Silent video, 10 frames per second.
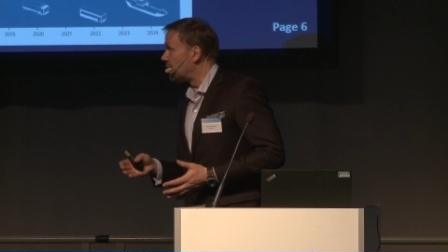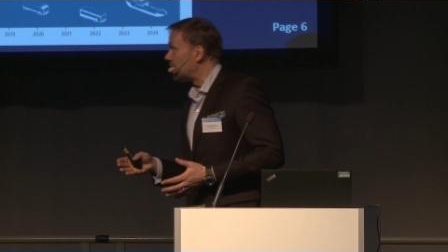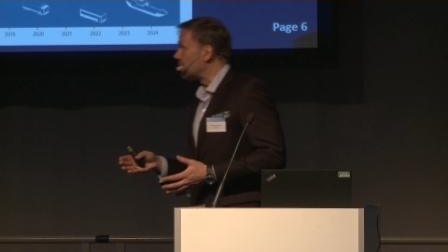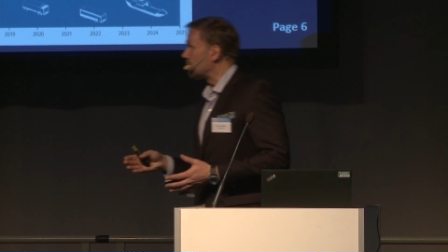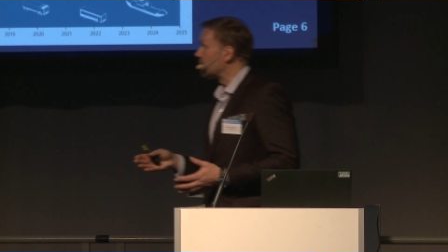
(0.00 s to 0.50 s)

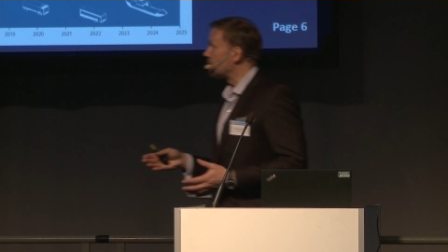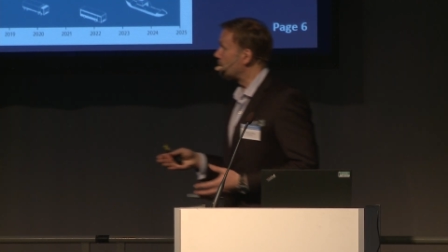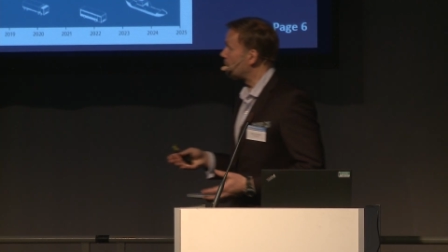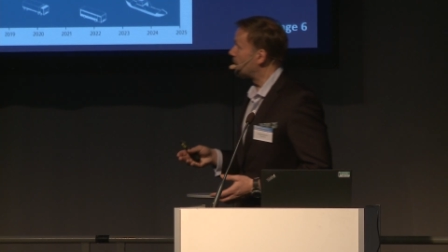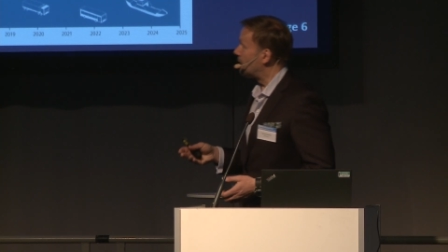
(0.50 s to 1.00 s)
and
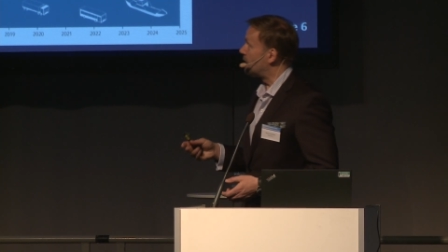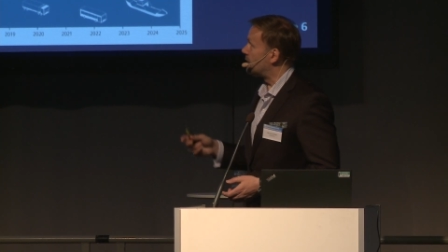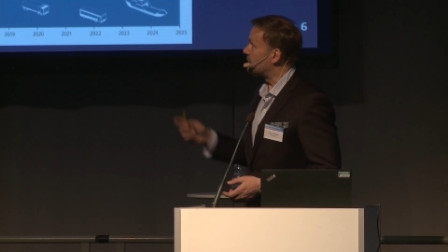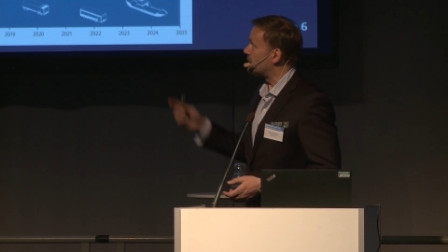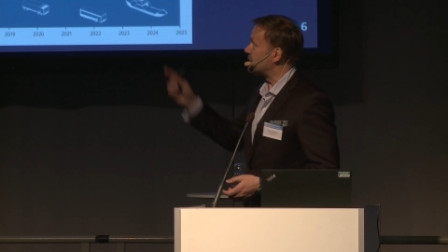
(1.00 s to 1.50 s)

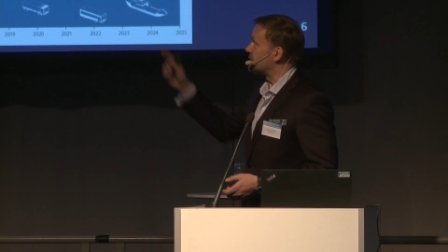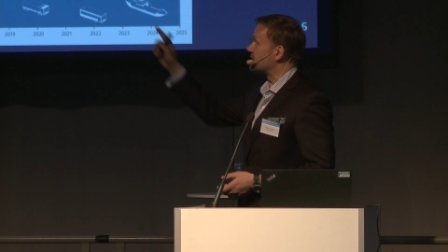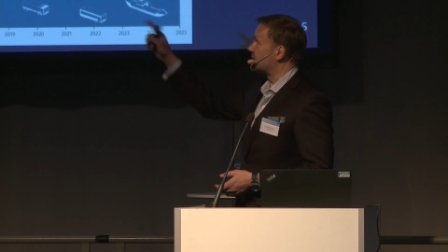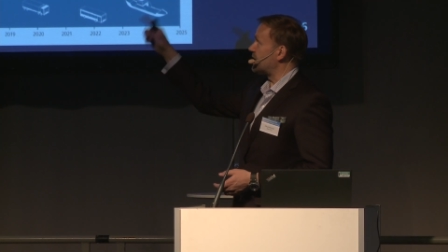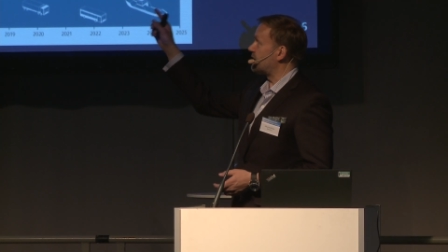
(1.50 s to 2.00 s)
uh, there is a
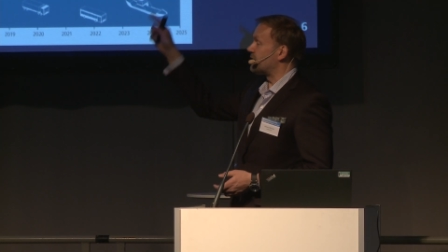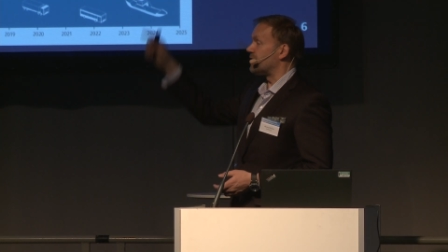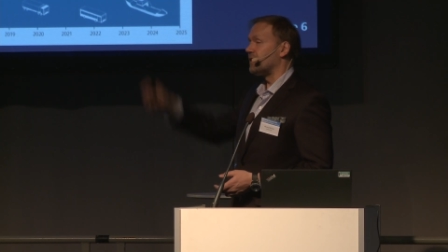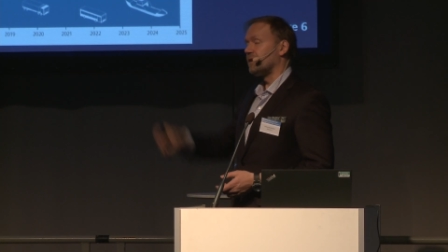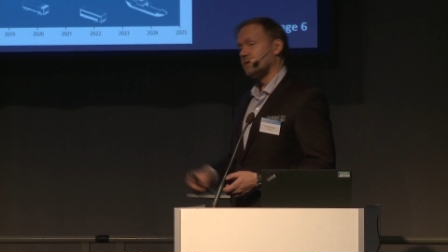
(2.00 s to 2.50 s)
tick
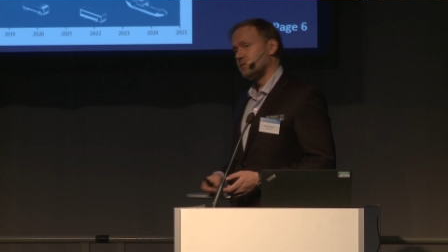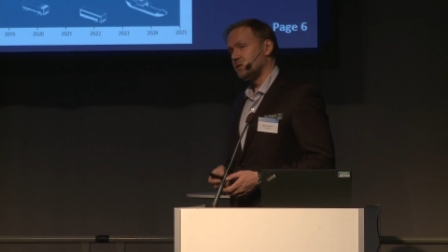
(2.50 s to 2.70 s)
there,